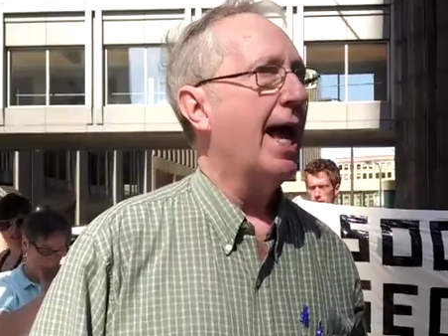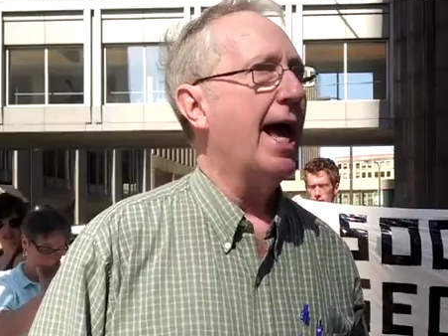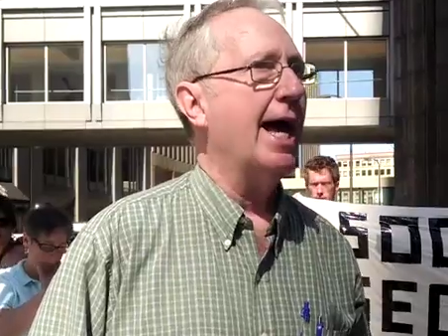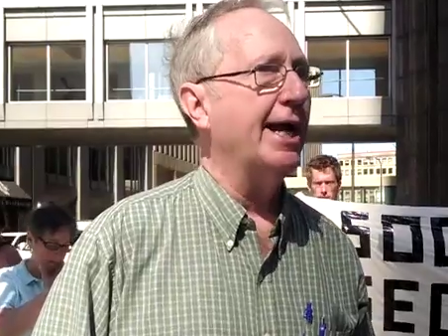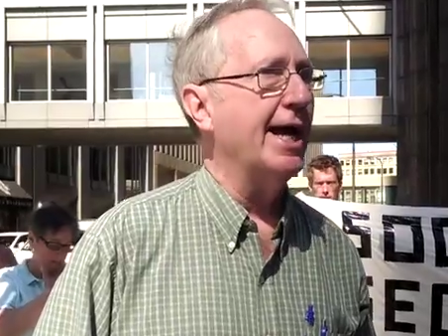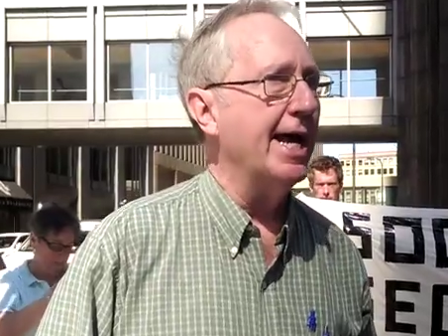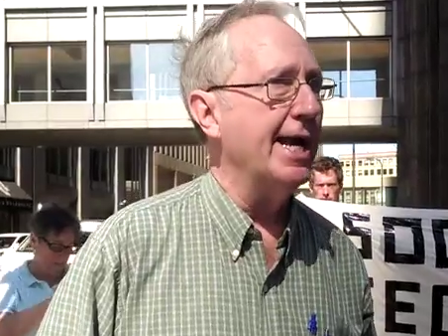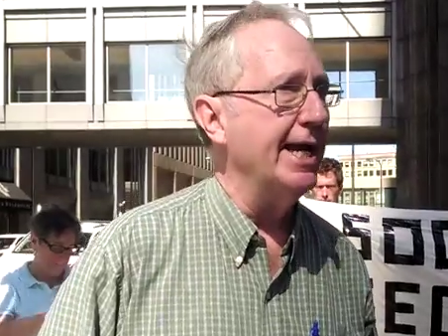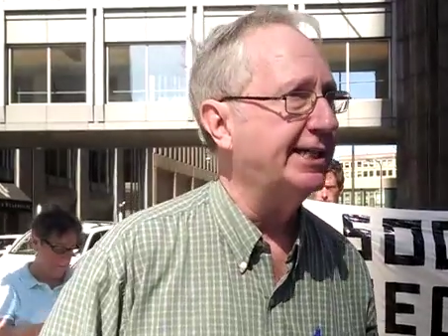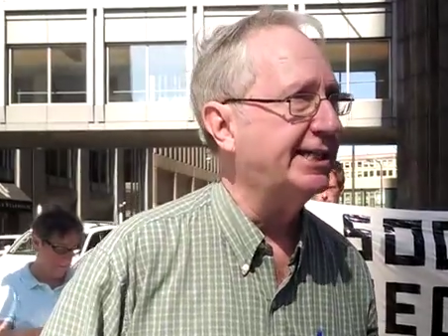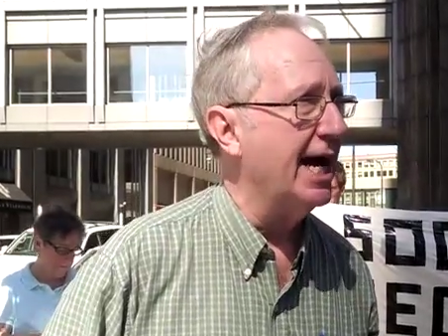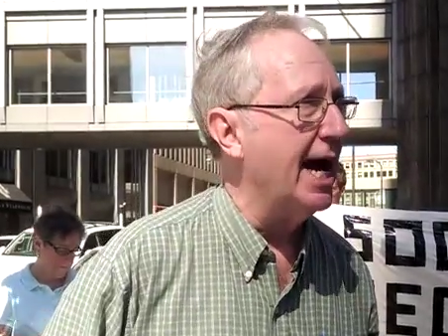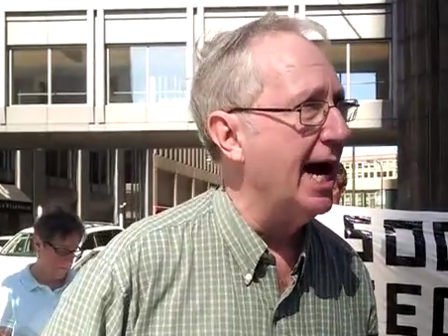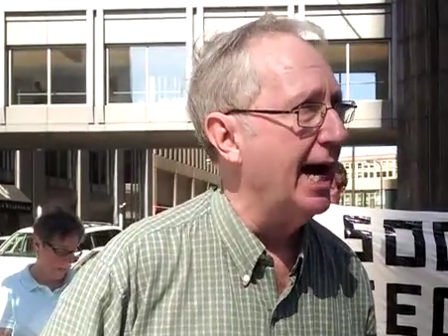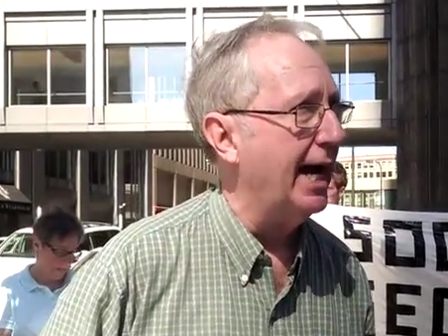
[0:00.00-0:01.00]
at any
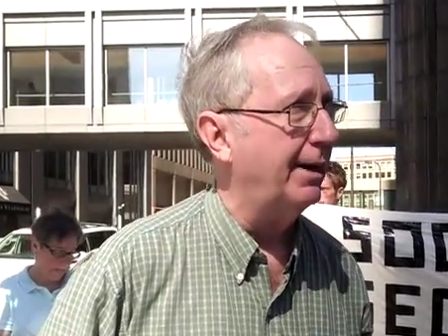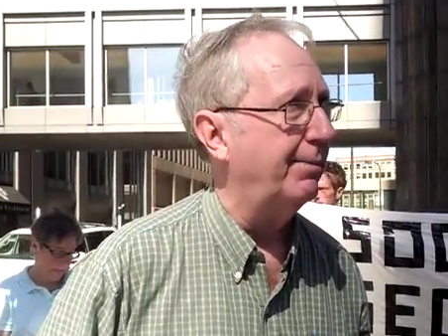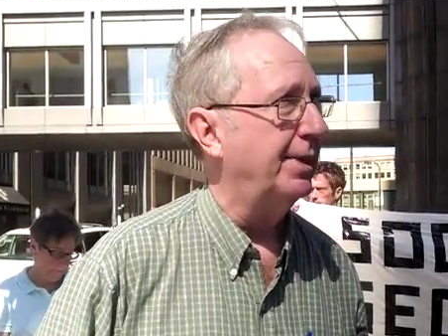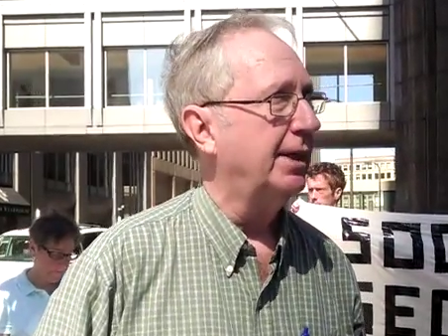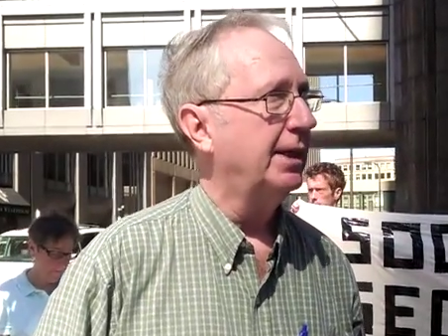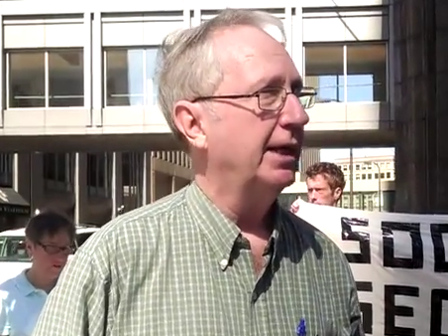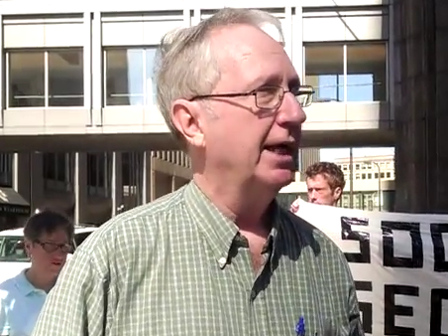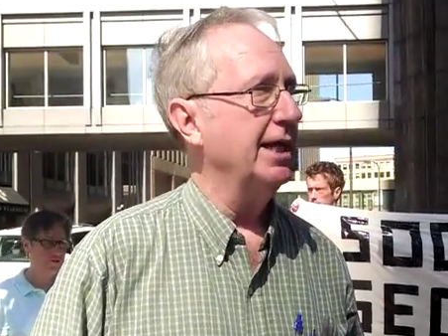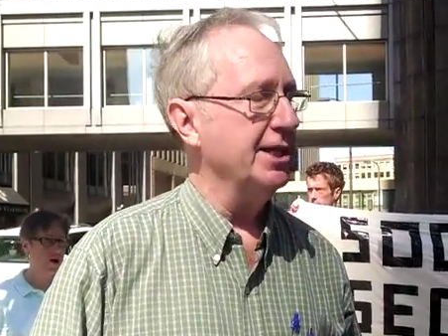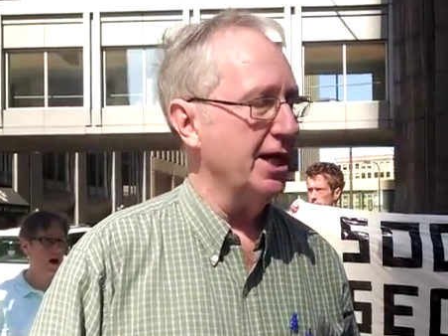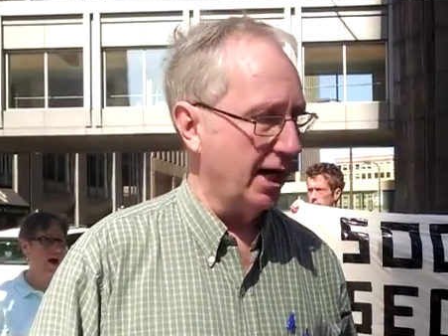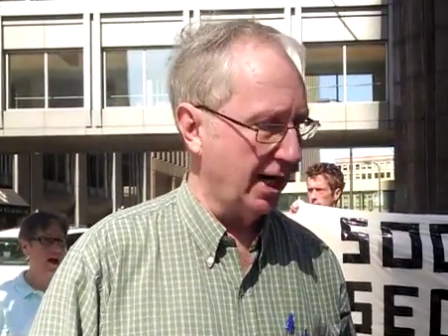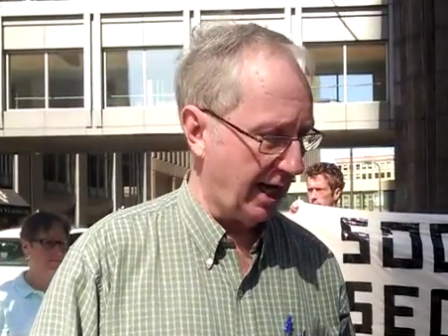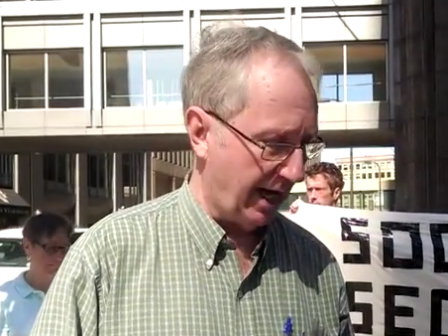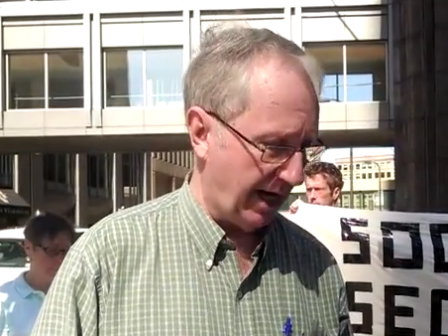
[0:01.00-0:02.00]
time in
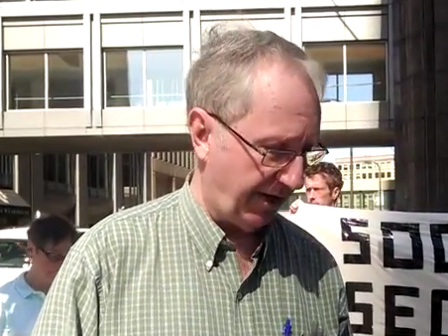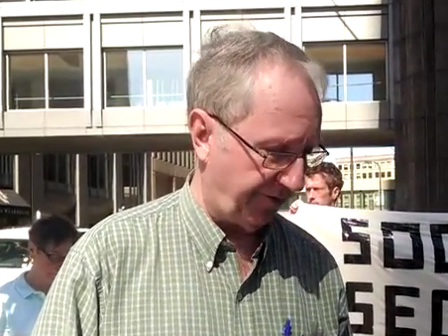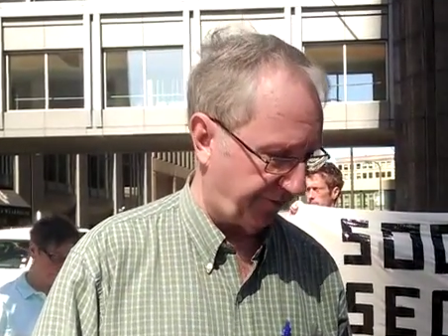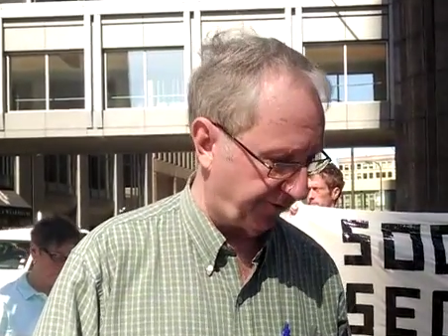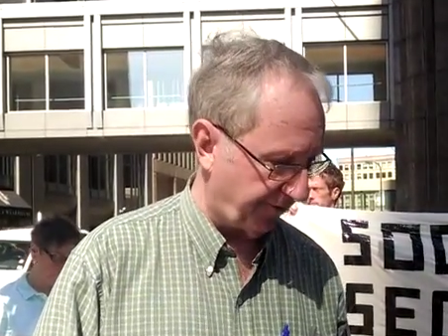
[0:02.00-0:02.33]
their life.